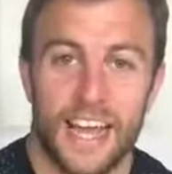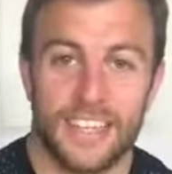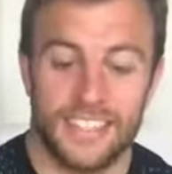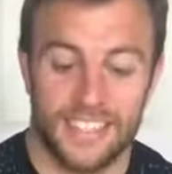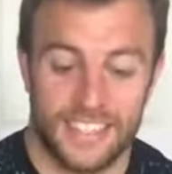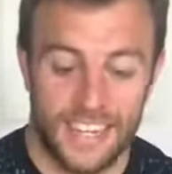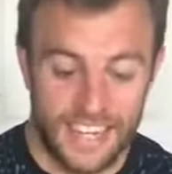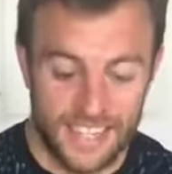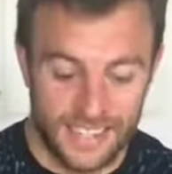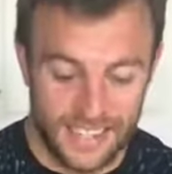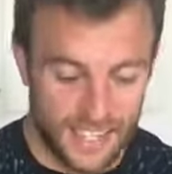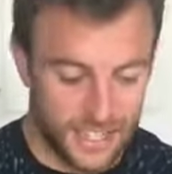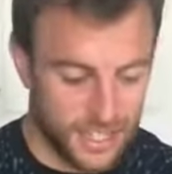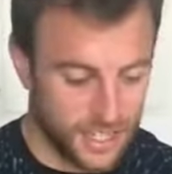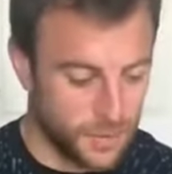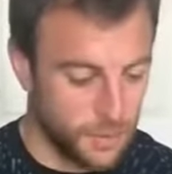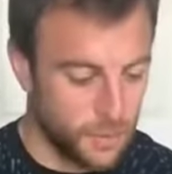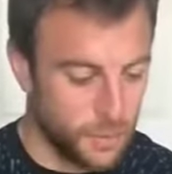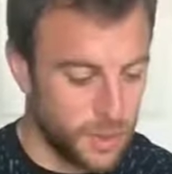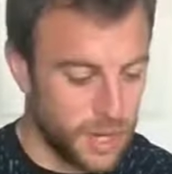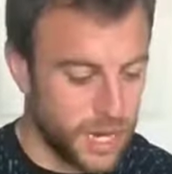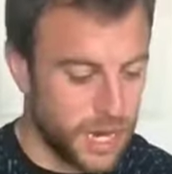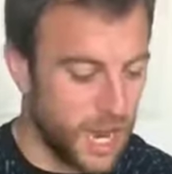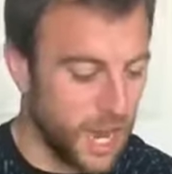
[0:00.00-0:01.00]
Today's
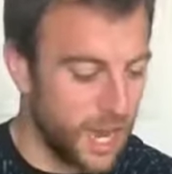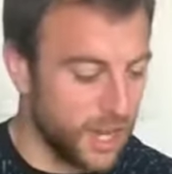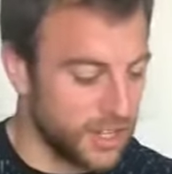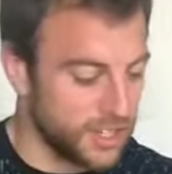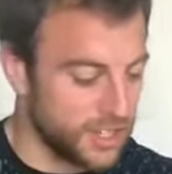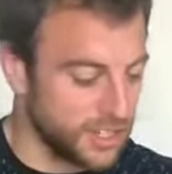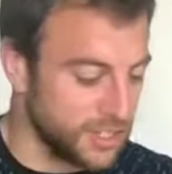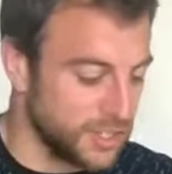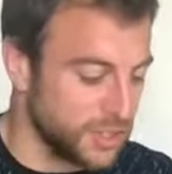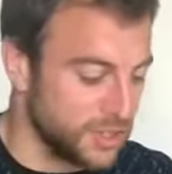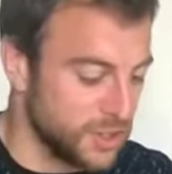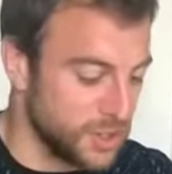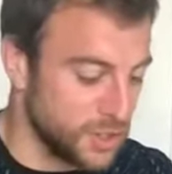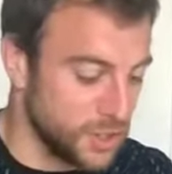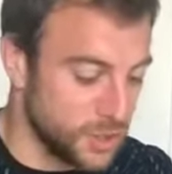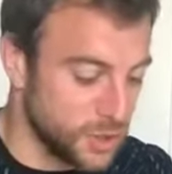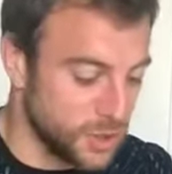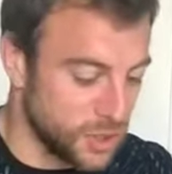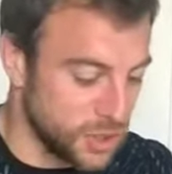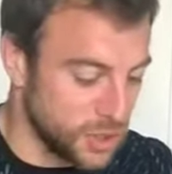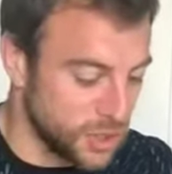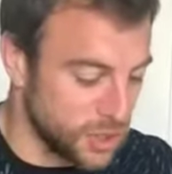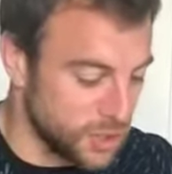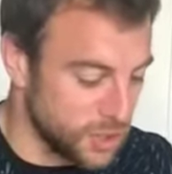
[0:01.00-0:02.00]
session we are going to
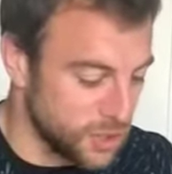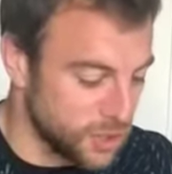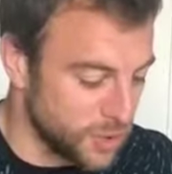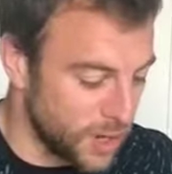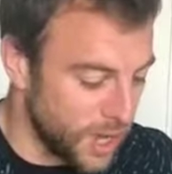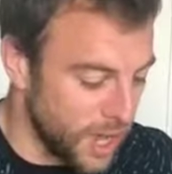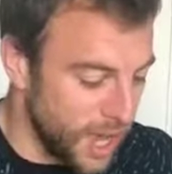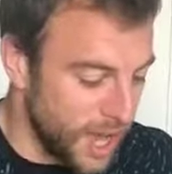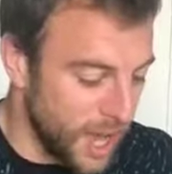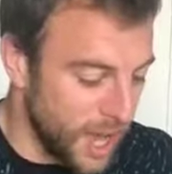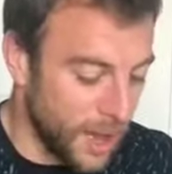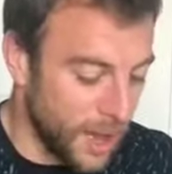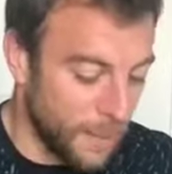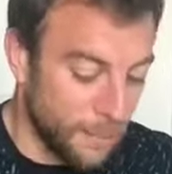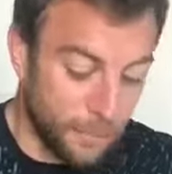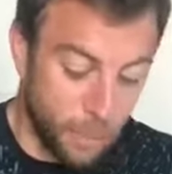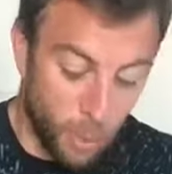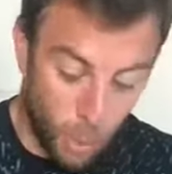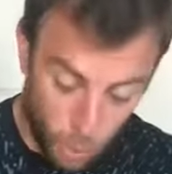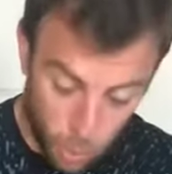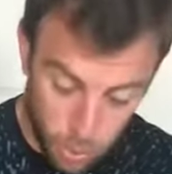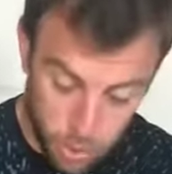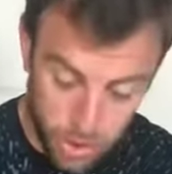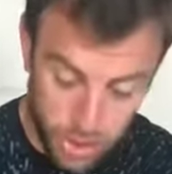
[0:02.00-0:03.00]
do
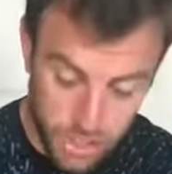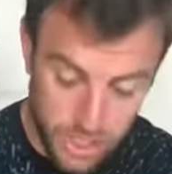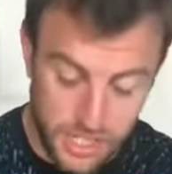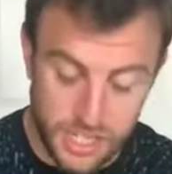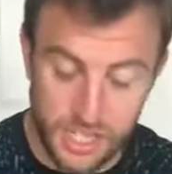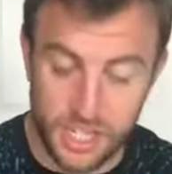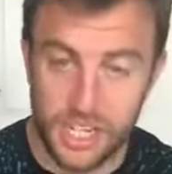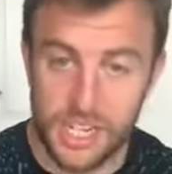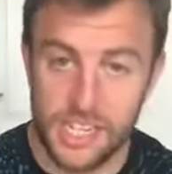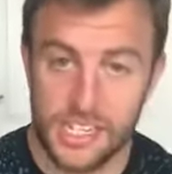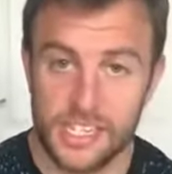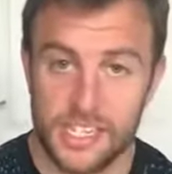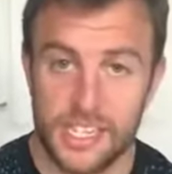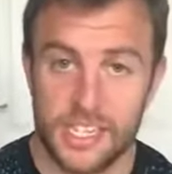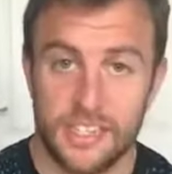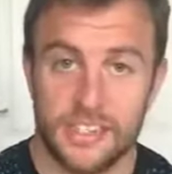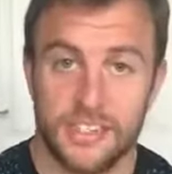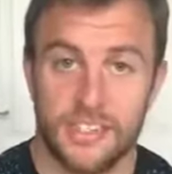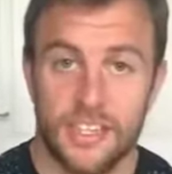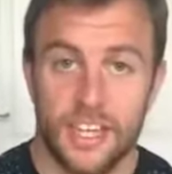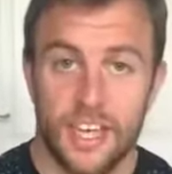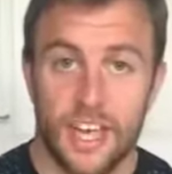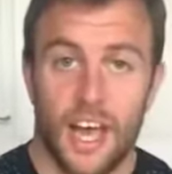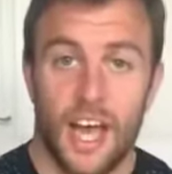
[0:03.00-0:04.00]
portion
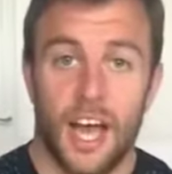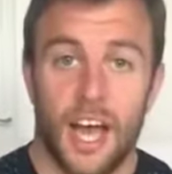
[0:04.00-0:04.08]
sizes.